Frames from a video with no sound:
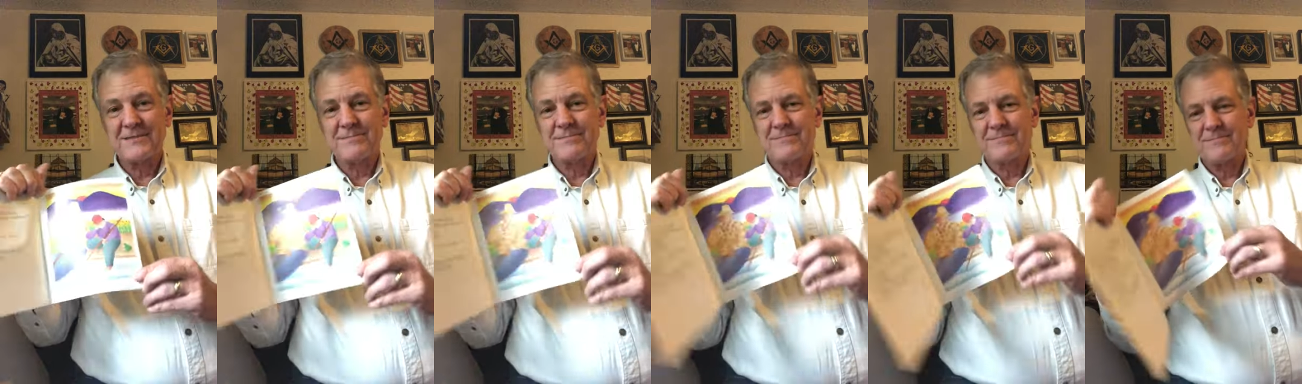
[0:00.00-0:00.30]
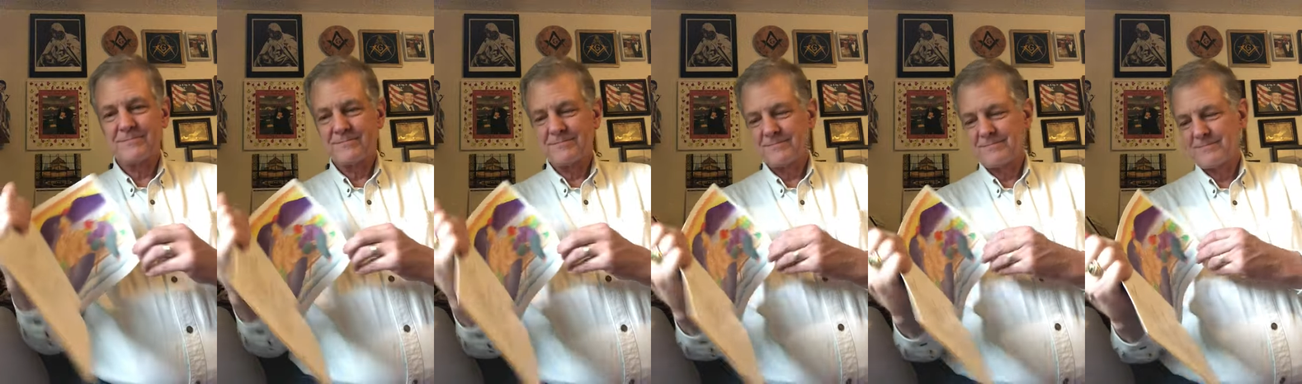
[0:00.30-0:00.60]

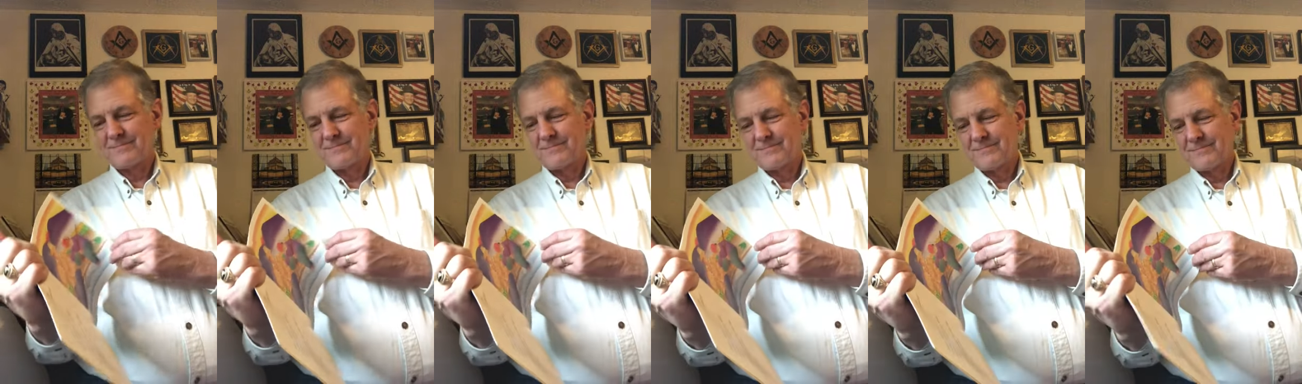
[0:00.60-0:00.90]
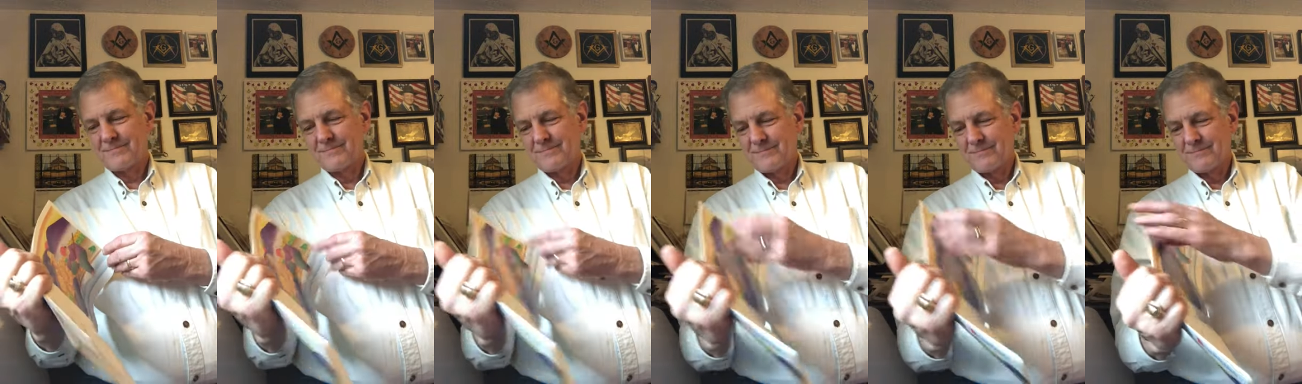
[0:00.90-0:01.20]

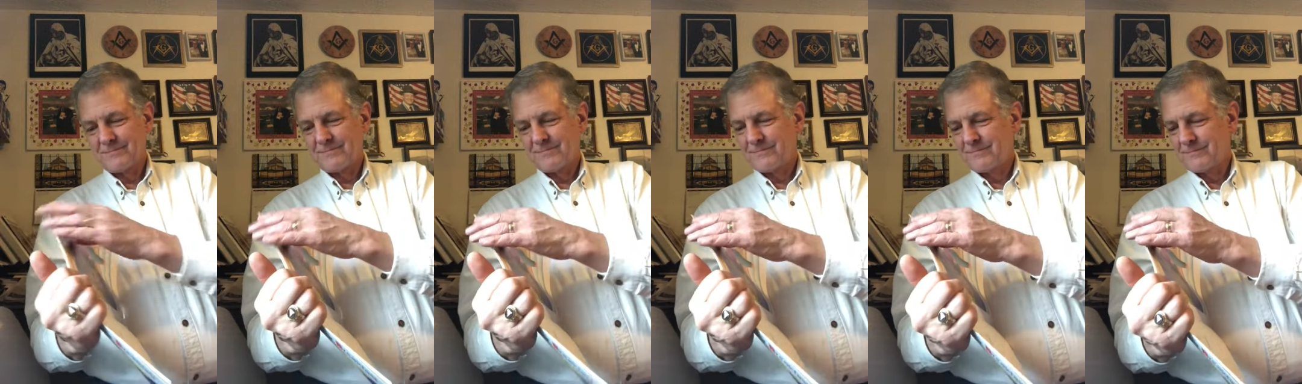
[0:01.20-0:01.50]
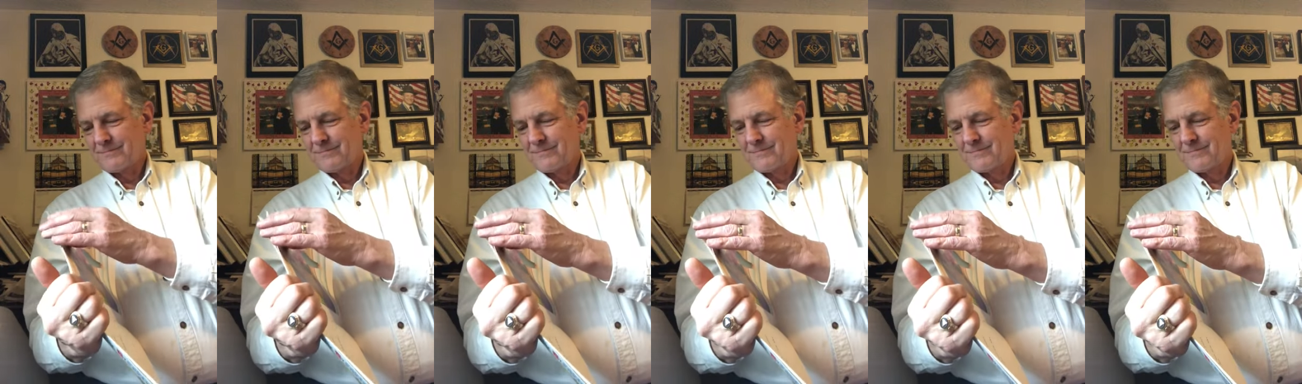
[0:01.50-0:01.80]

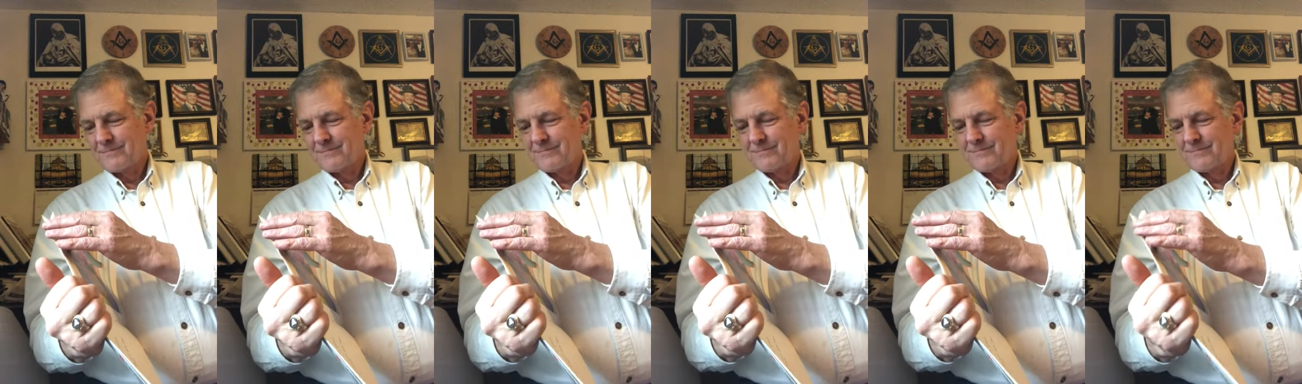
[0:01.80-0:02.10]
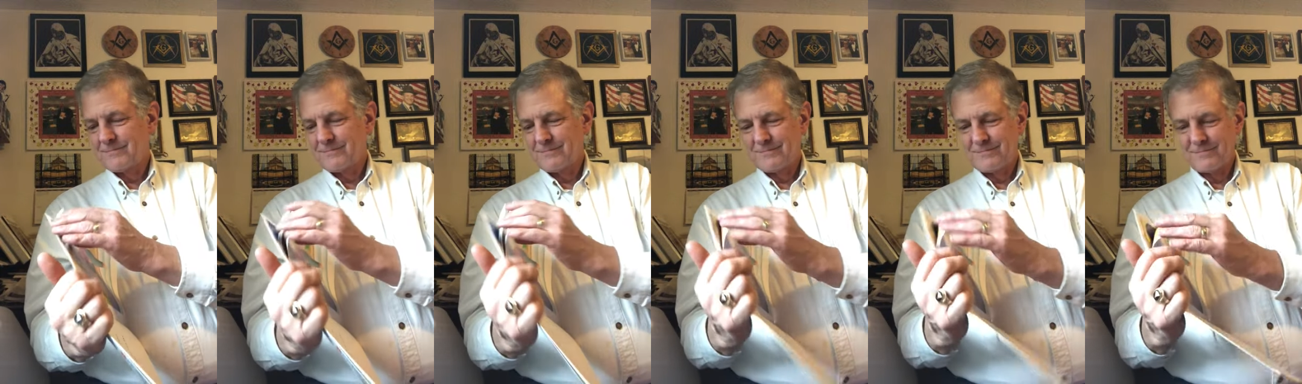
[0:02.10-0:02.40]

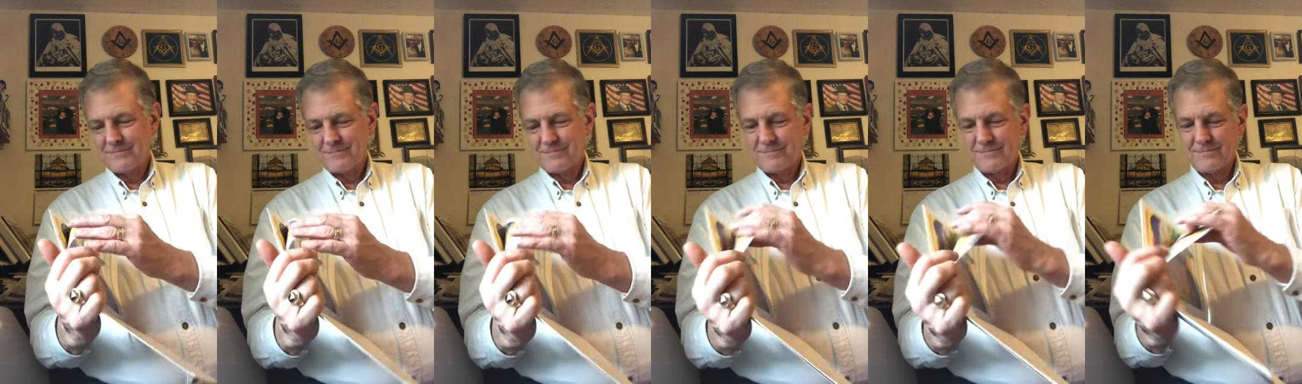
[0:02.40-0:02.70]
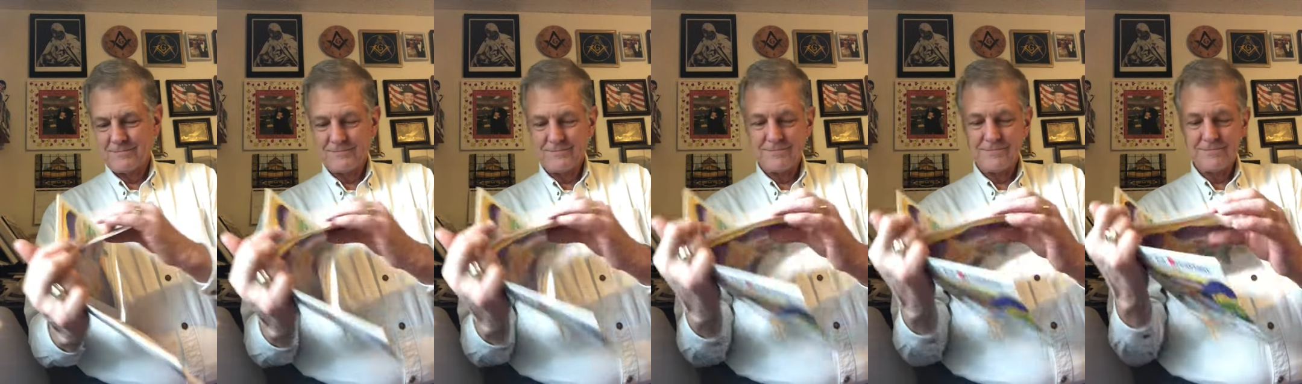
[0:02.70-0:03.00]

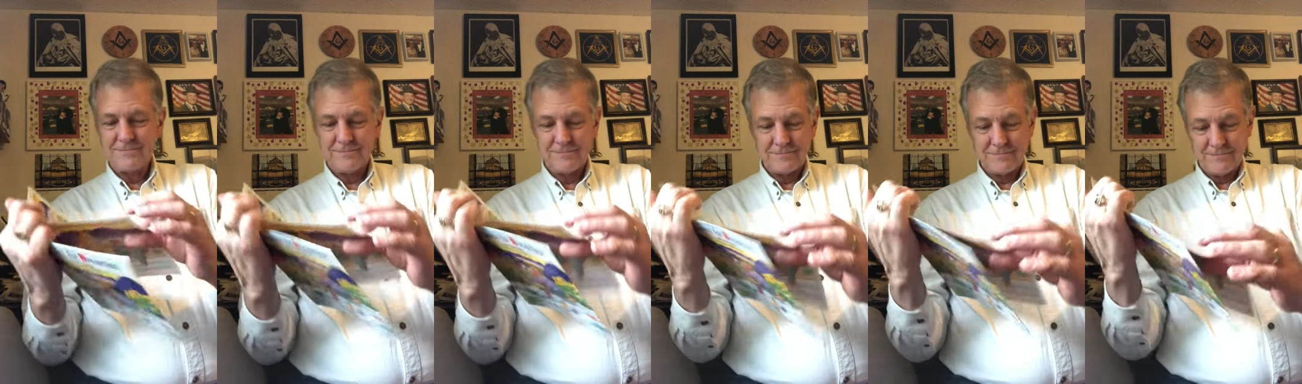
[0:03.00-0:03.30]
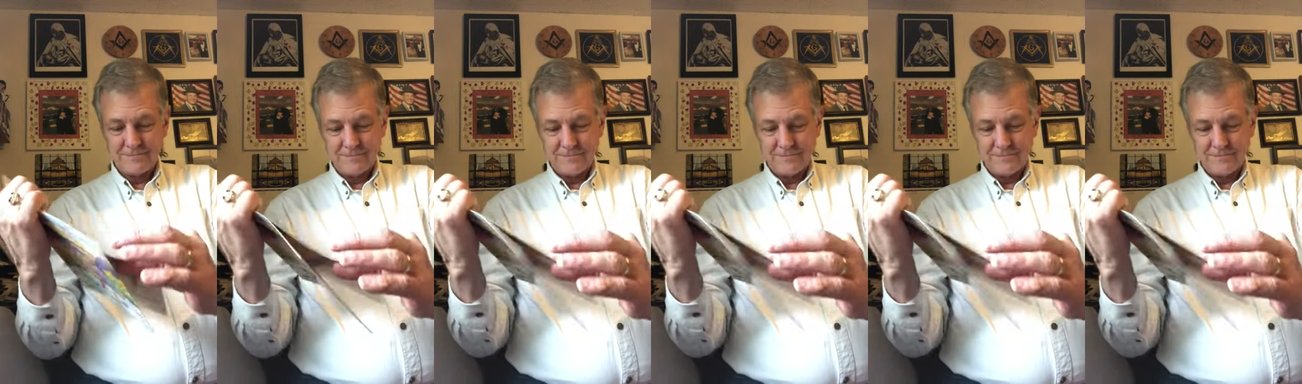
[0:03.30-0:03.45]
Nothing is said.